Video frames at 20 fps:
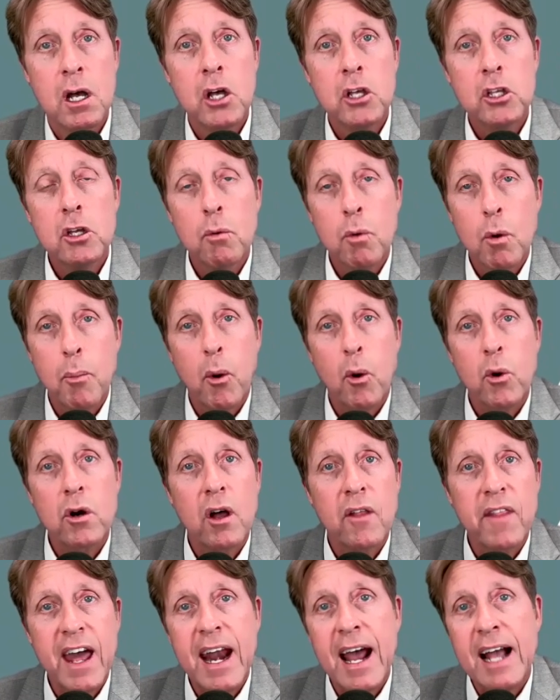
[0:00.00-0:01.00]
You report all
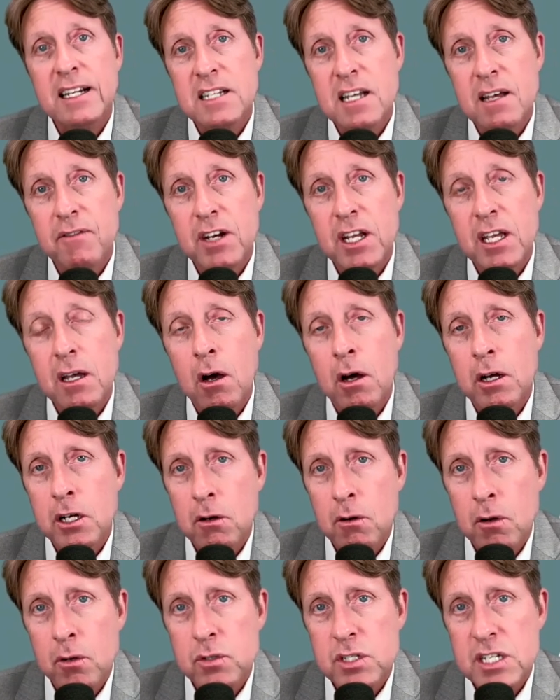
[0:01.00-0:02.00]
that activity on your
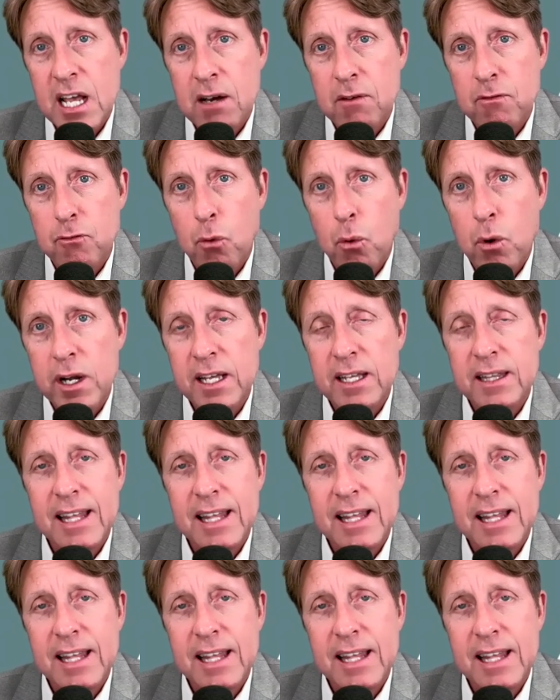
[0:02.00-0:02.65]
own 1040.